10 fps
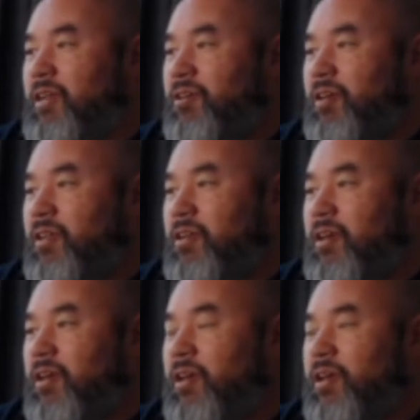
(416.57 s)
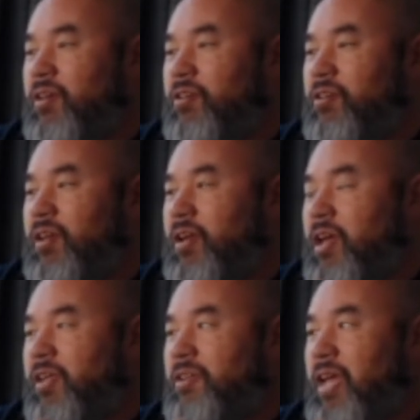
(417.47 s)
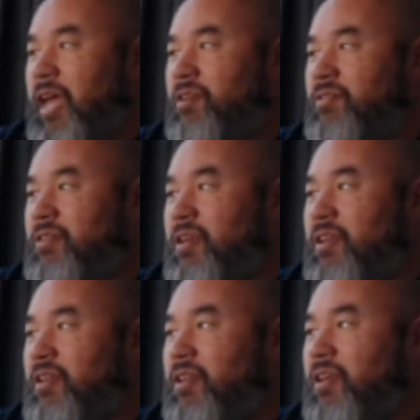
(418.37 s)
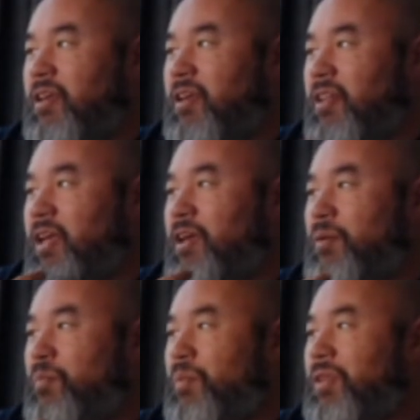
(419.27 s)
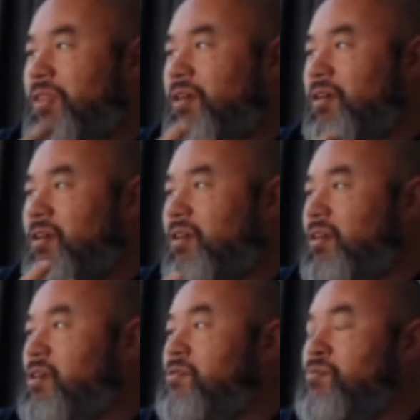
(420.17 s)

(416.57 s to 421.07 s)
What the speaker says: Like you can kind of taste it. I understand what you're saying. Yeah.